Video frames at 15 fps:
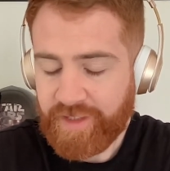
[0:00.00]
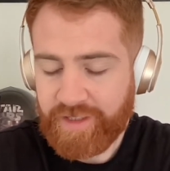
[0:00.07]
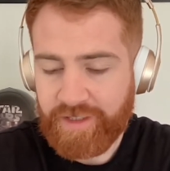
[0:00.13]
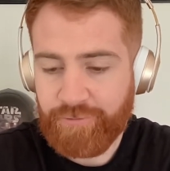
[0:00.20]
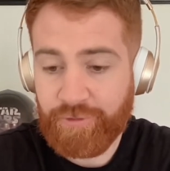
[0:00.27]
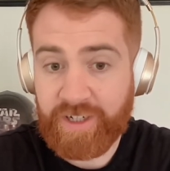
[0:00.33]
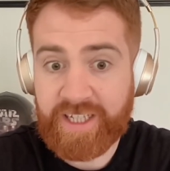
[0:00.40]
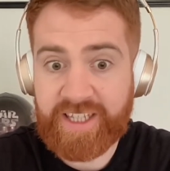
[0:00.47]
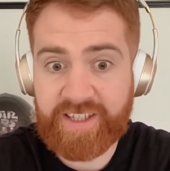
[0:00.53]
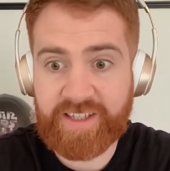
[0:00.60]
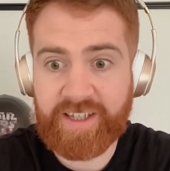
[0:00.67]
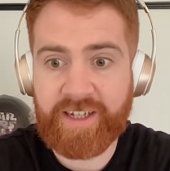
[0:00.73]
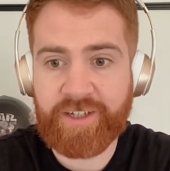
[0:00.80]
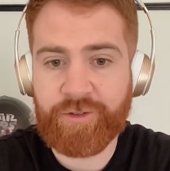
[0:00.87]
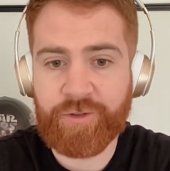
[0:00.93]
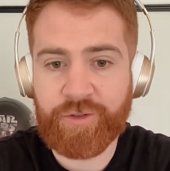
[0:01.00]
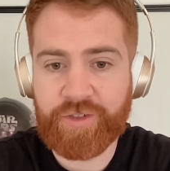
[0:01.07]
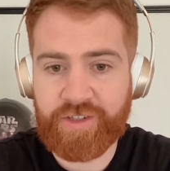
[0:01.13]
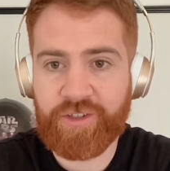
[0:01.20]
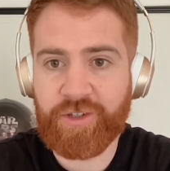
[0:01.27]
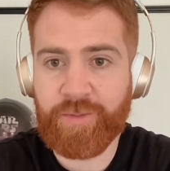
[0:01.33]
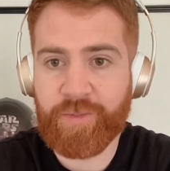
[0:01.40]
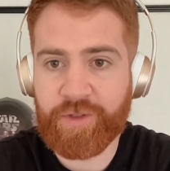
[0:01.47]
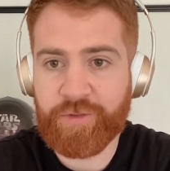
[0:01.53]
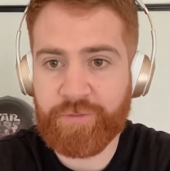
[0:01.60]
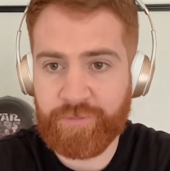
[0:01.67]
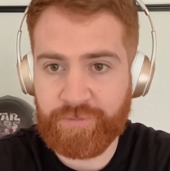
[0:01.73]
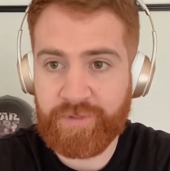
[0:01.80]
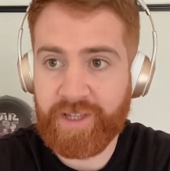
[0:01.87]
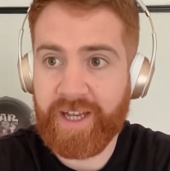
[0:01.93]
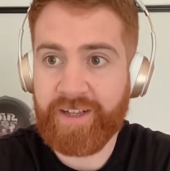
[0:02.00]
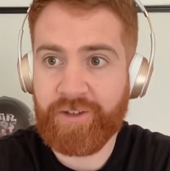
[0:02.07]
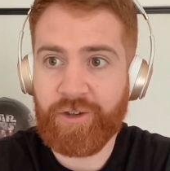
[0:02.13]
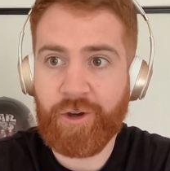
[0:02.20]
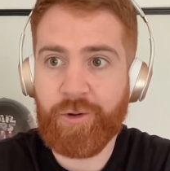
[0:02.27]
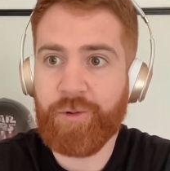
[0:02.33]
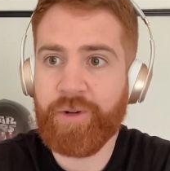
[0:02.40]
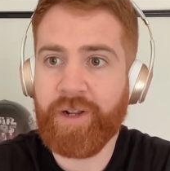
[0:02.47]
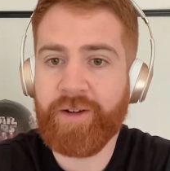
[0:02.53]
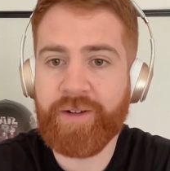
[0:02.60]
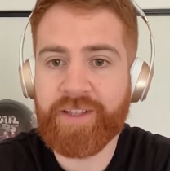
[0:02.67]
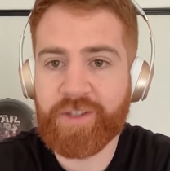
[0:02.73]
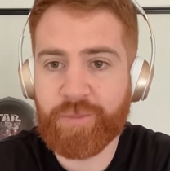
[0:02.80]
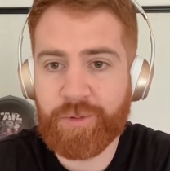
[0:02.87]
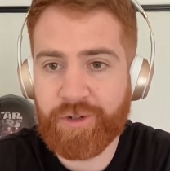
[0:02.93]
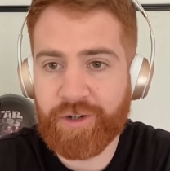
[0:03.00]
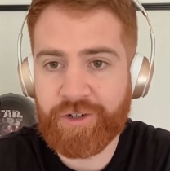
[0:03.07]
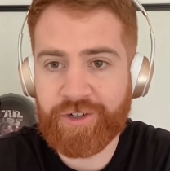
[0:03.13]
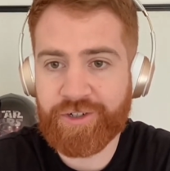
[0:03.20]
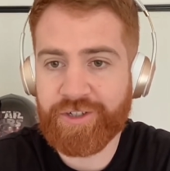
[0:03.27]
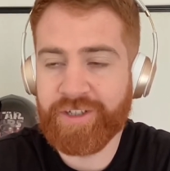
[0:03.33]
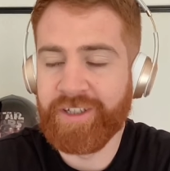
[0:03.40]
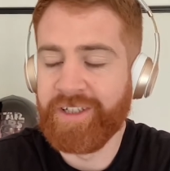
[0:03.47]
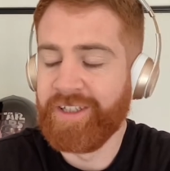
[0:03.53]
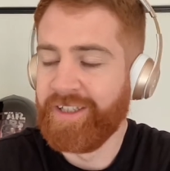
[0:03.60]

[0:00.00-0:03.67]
release cycles in terms of getting code out into production,